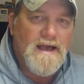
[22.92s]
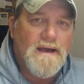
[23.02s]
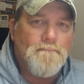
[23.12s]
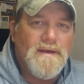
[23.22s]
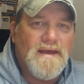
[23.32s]

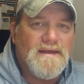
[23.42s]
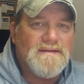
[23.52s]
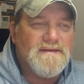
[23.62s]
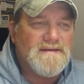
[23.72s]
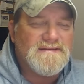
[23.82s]
I'm big
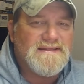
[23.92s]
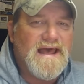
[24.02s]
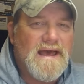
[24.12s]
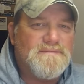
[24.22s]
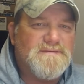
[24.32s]
into the
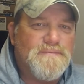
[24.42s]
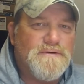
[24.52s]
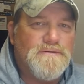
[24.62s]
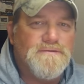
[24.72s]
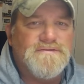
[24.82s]
slab
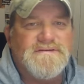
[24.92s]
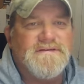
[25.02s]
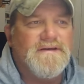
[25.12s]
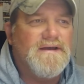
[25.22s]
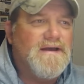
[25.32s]
spoons,
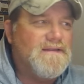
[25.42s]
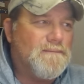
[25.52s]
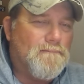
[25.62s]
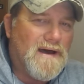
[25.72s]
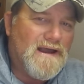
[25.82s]

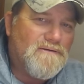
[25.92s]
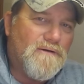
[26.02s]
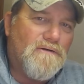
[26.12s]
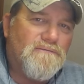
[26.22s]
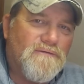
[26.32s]
the
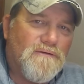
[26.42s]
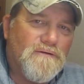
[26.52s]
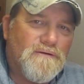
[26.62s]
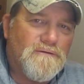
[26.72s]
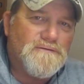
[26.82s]
micro
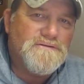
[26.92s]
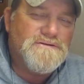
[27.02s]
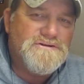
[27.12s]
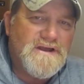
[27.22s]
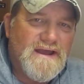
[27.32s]
vertical
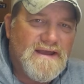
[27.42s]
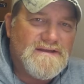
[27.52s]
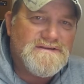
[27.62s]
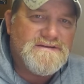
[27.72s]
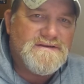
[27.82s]

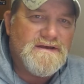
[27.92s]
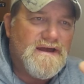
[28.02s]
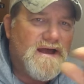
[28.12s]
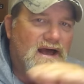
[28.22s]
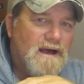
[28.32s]
jigs.
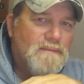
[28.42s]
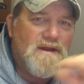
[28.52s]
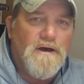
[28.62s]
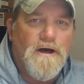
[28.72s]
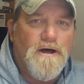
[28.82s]
I'm
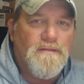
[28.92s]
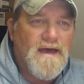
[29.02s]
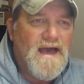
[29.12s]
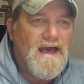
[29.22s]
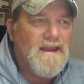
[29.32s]
in all
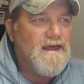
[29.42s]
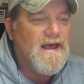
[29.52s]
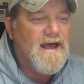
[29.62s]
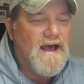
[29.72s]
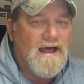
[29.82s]
that.
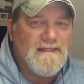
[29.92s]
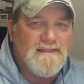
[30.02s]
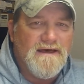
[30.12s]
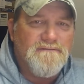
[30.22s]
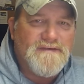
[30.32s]
I
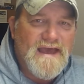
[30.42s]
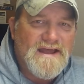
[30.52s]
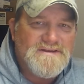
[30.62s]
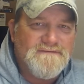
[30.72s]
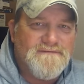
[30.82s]
love
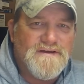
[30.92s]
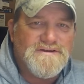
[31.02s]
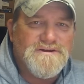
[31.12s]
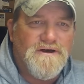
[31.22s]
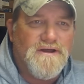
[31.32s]
catching
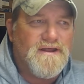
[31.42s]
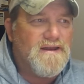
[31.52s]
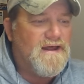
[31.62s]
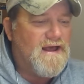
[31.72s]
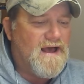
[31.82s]
fish on it.
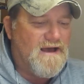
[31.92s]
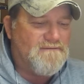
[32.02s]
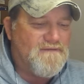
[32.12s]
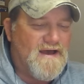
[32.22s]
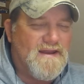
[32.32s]
I
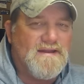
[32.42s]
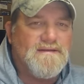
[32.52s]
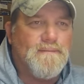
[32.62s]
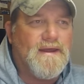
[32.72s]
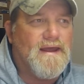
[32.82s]
find it
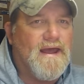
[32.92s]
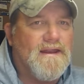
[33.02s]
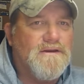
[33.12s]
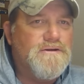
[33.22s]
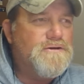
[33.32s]
to be
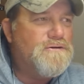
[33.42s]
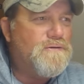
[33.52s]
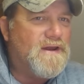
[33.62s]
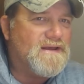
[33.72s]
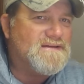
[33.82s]
a new
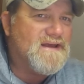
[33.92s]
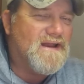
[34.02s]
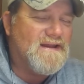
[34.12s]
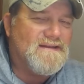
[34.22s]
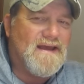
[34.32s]
and
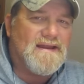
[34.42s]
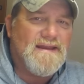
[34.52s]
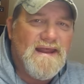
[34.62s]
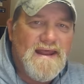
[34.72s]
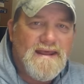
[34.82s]
exciting
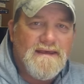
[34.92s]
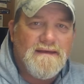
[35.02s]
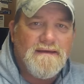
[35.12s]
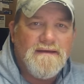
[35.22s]
technique